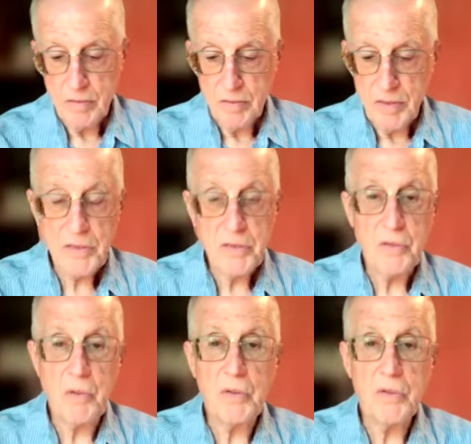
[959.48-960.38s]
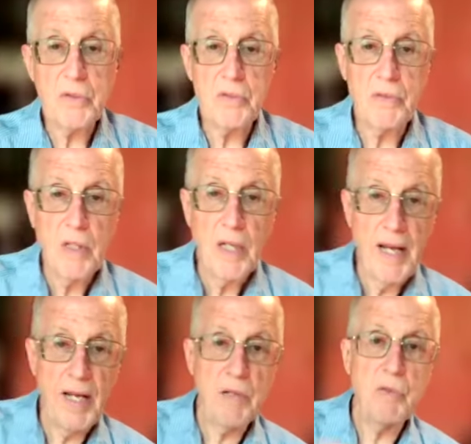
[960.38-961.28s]
Testagrossa's
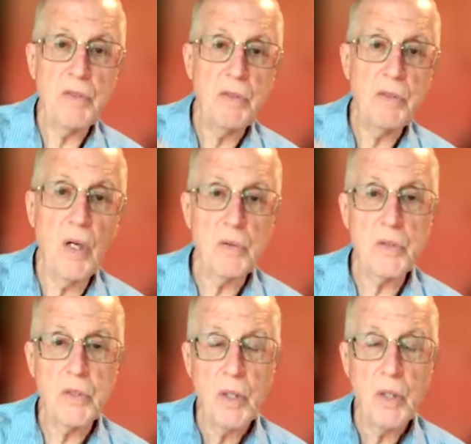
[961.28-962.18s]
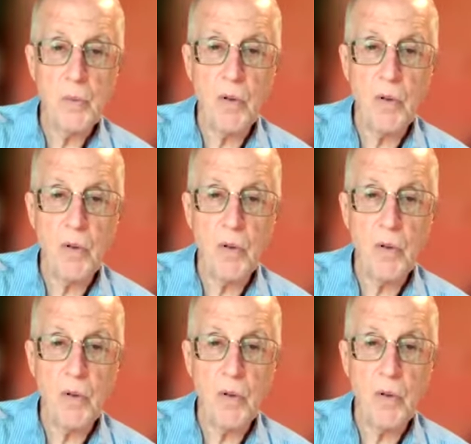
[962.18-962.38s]
handwritten notes were